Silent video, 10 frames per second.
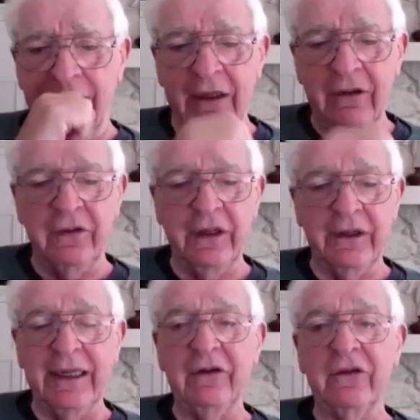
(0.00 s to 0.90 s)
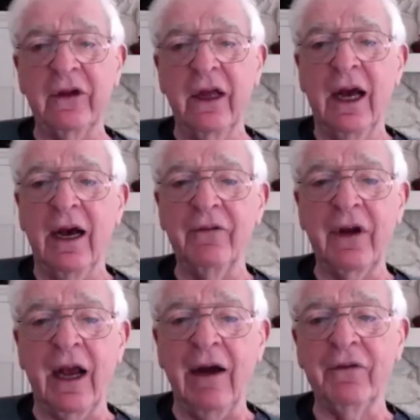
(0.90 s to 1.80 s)
a series of
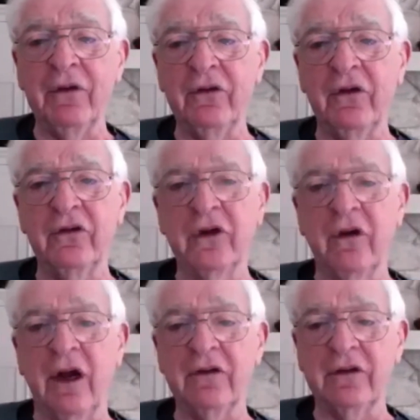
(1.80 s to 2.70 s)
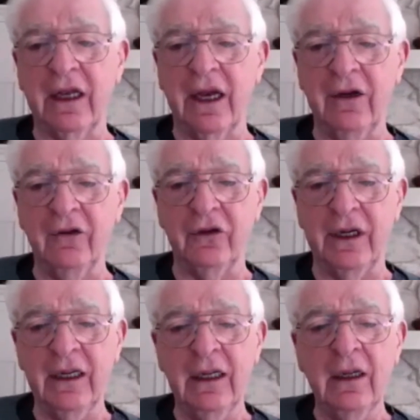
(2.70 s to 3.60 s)
conferences across the
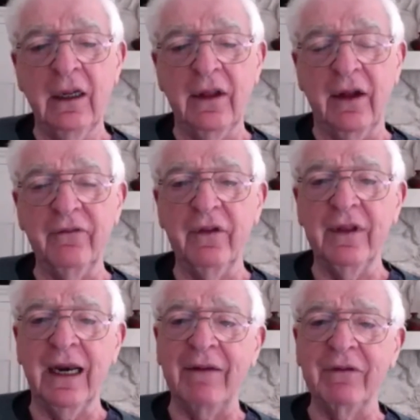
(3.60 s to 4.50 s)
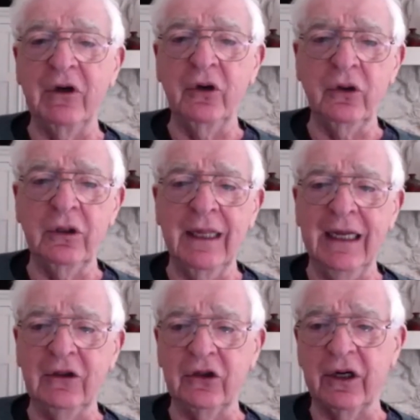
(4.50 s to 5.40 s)
country that have a dual
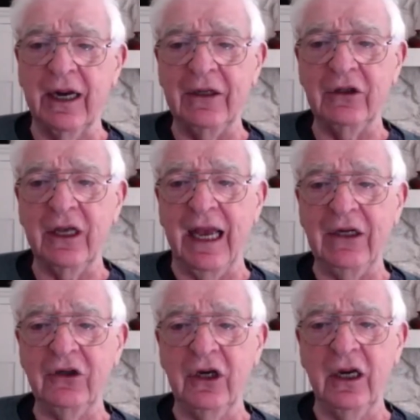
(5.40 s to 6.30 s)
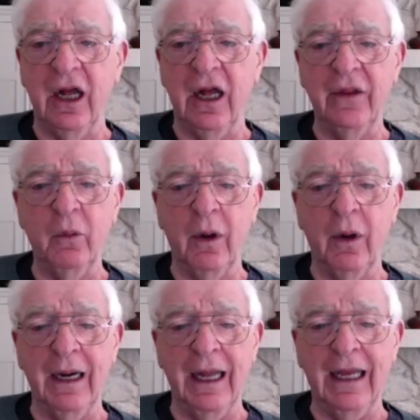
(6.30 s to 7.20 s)
nature, education on the
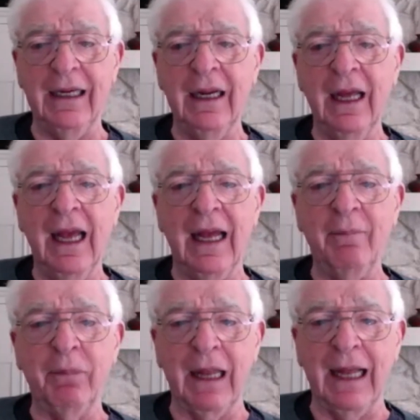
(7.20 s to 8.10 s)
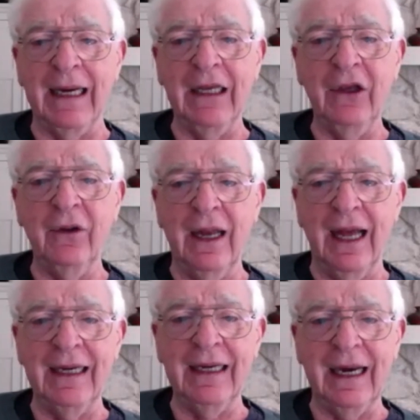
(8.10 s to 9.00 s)
one hand, and planning
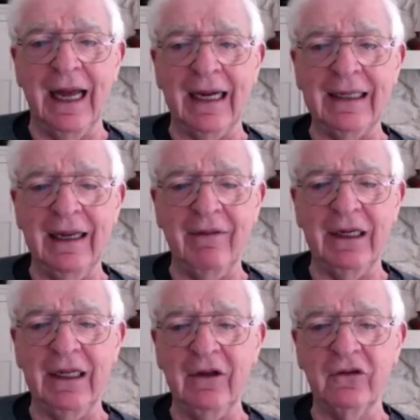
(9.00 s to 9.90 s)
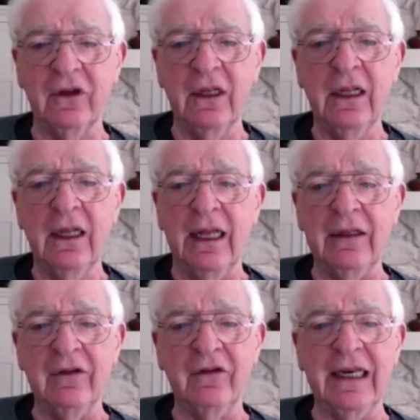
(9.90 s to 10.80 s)
united activities
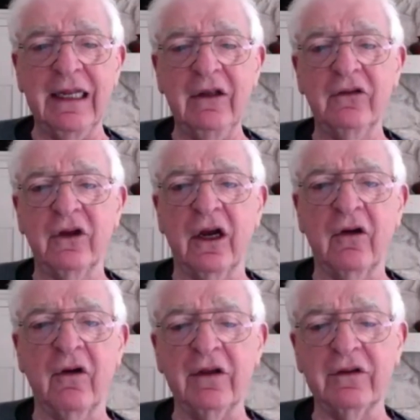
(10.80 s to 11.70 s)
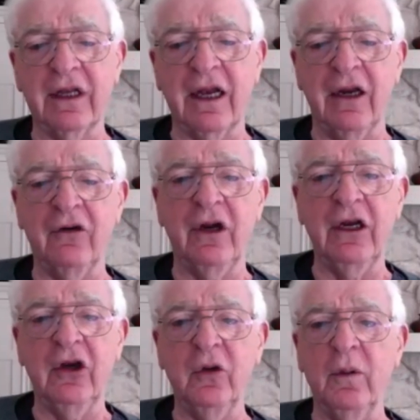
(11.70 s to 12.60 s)
in cities across the
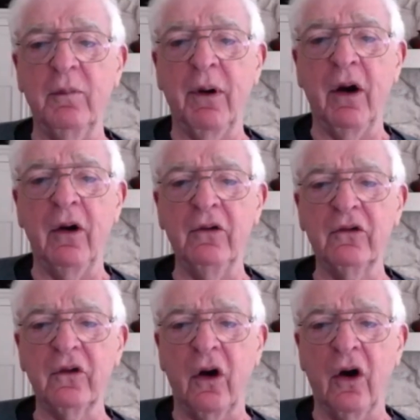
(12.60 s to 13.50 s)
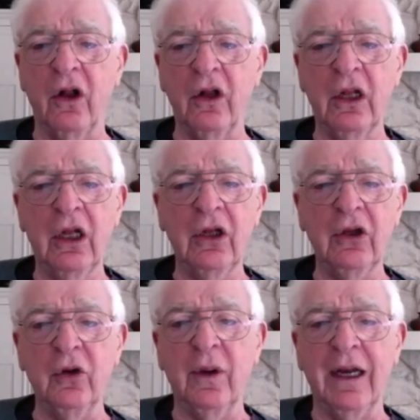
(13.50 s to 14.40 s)
country to oppose all
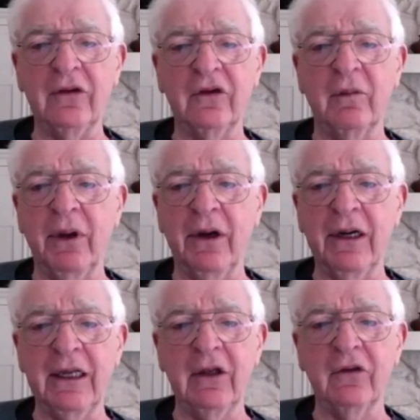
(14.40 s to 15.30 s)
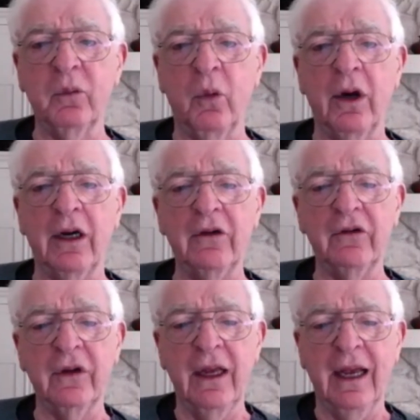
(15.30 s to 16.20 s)
US imperialist
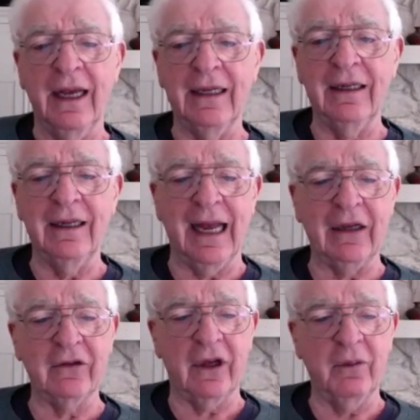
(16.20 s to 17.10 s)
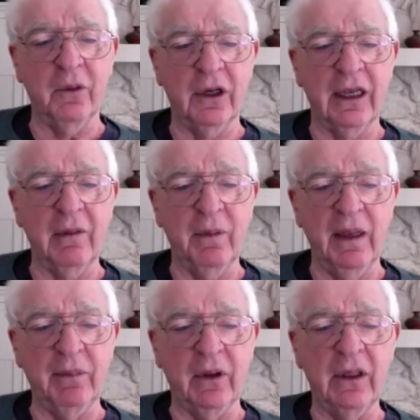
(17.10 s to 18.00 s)
wars and attacks on working
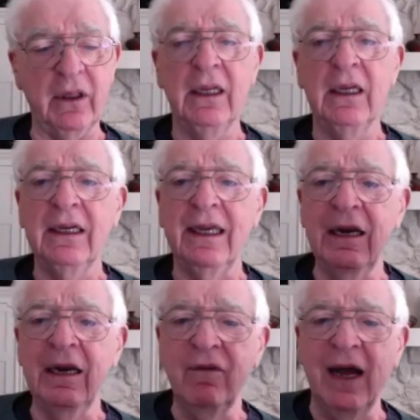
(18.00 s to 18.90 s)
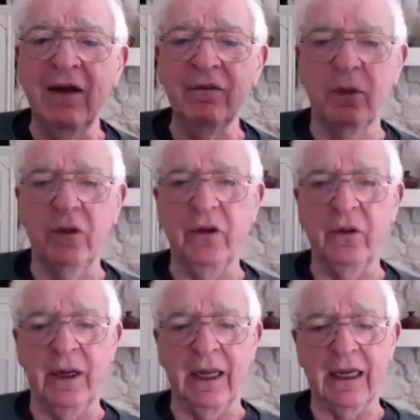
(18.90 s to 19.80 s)
people. Get involved with
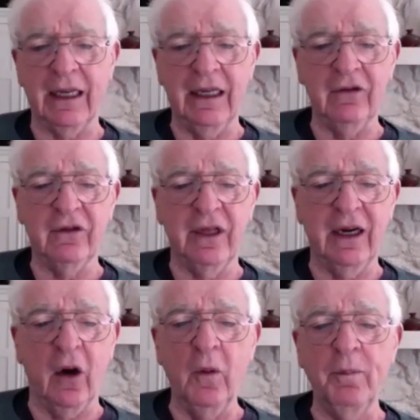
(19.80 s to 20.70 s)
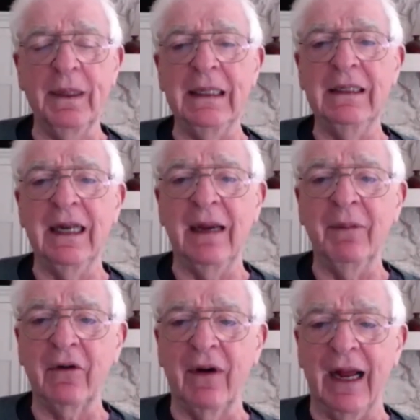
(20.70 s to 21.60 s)
UNAC. It's an open,
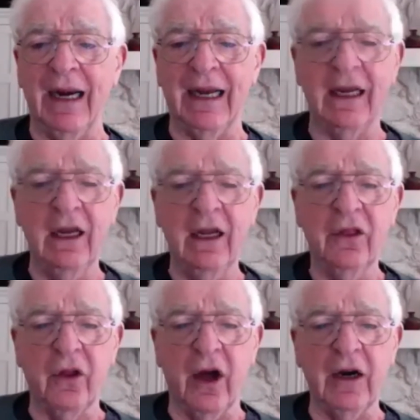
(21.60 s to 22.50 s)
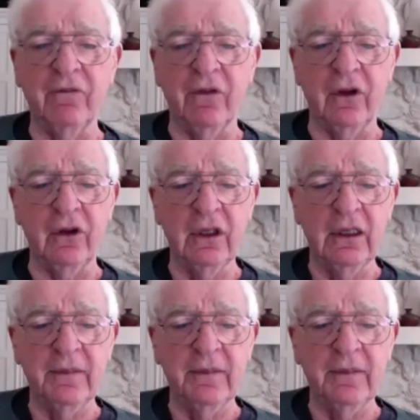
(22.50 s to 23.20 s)
democratic, thoughtful